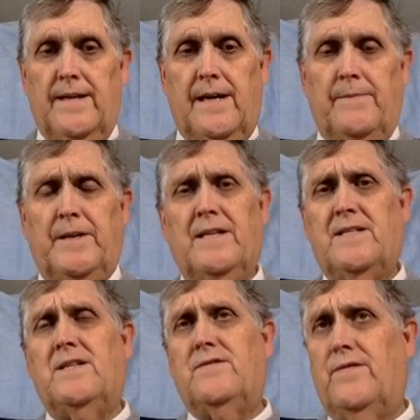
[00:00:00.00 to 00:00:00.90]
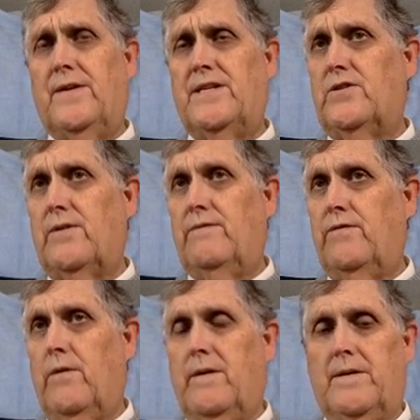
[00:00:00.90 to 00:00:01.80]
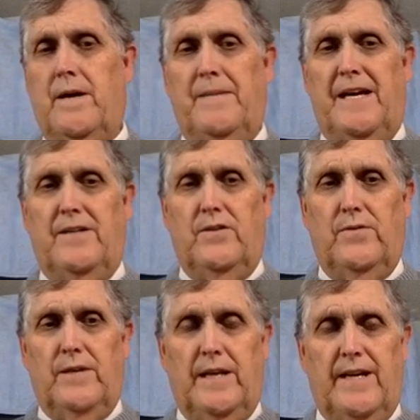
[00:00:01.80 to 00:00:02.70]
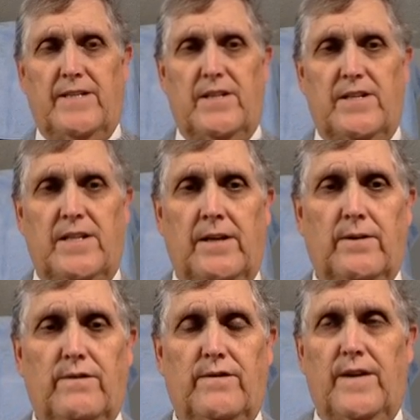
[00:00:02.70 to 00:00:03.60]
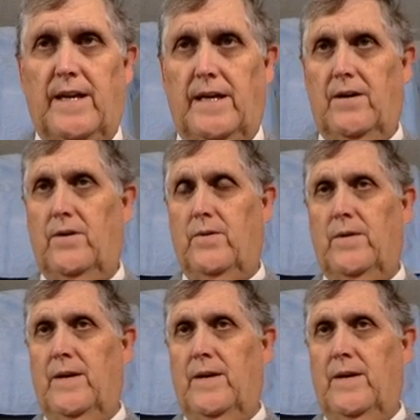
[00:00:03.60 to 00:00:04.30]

Now because it's very straightforward, I may do it as a single video.